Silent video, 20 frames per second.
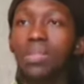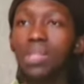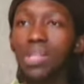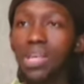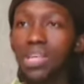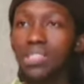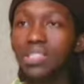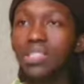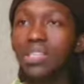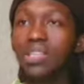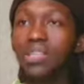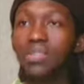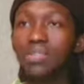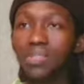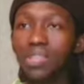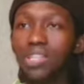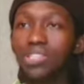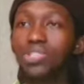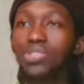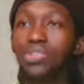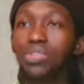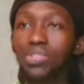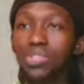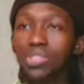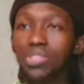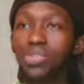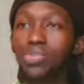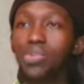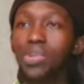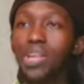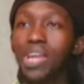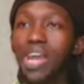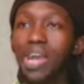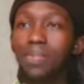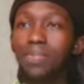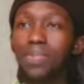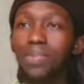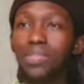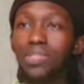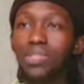Classic. That's usually what
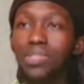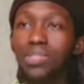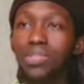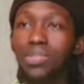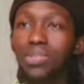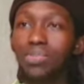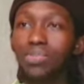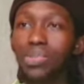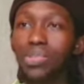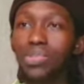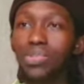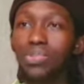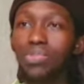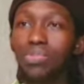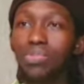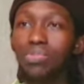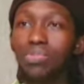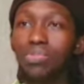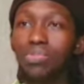happens when you